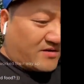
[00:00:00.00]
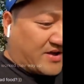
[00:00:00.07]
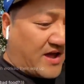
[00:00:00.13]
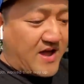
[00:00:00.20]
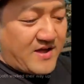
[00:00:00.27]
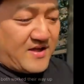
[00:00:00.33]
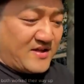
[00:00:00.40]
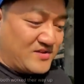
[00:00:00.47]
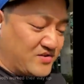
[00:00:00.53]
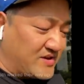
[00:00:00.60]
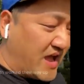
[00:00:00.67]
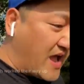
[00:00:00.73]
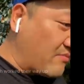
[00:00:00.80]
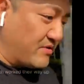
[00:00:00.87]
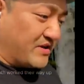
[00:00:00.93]
Okay?
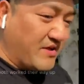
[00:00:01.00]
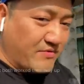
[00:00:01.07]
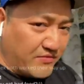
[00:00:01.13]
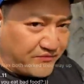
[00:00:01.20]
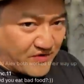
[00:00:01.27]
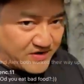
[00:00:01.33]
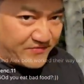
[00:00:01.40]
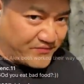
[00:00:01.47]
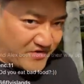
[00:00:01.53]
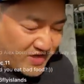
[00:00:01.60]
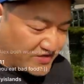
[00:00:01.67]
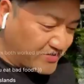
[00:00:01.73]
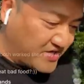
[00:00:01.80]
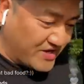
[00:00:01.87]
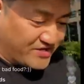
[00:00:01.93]
Today I'm gonna give you fucking
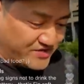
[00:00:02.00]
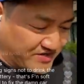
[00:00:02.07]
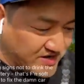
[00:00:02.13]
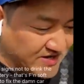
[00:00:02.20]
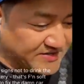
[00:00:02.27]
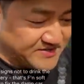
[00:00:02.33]
free education,